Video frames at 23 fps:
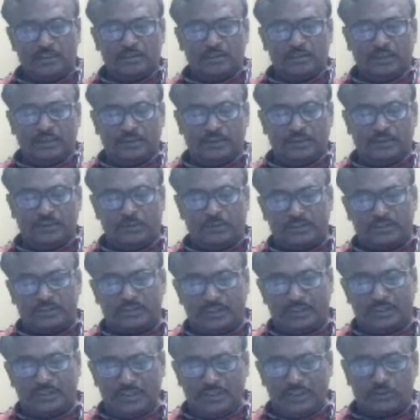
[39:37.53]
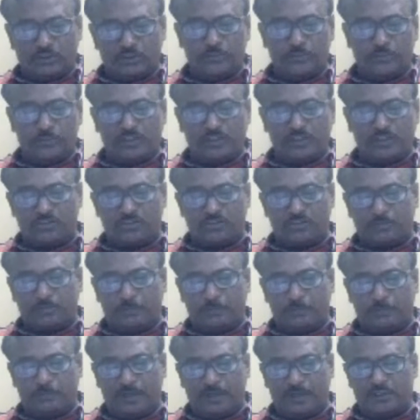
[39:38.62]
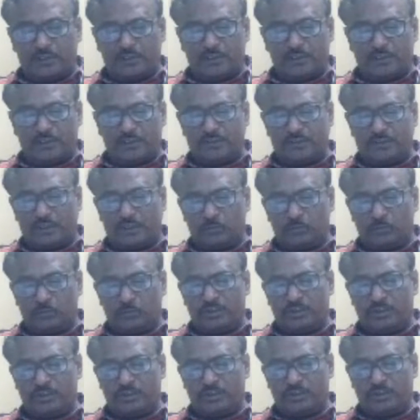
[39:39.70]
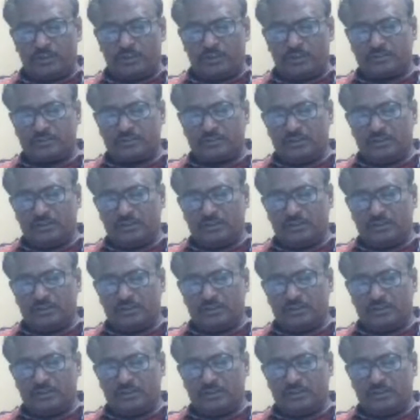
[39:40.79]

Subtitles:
for the general convenience of the parties and witnesses